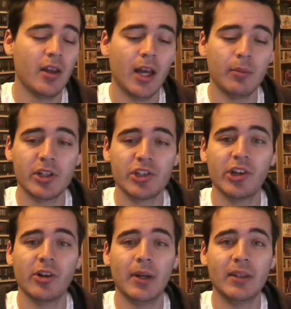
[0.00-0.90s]
I'm going to
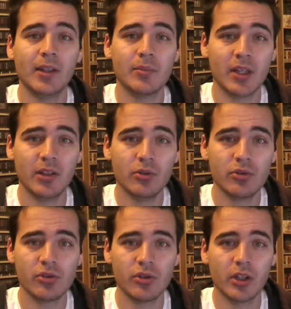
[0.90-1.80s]
share my tips I
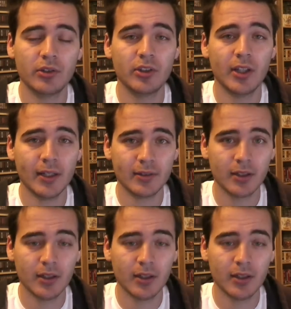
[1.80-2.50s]
use to collect.